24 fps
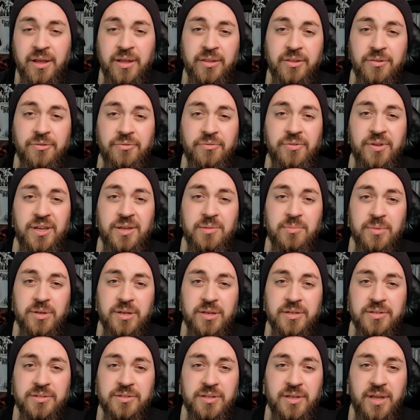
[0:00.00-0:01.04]
The theme
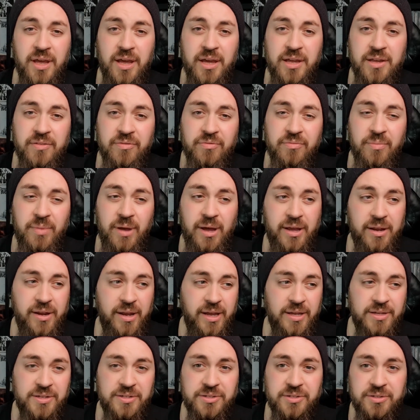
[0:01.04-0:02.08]
is
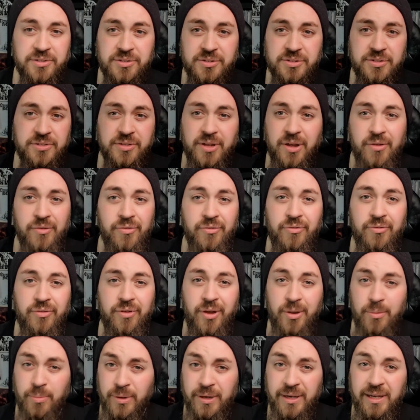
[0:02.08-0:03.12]
caveman-esque stuff,
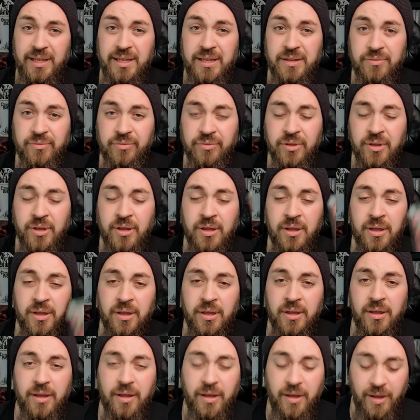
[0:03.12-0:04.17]
I believe.
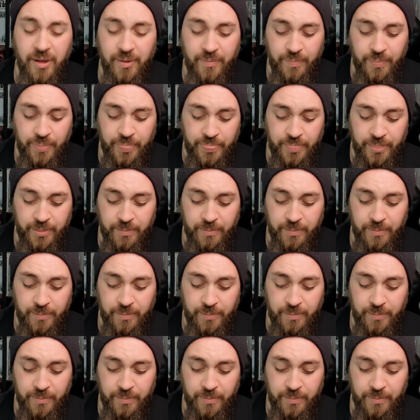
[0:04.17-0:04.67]
And,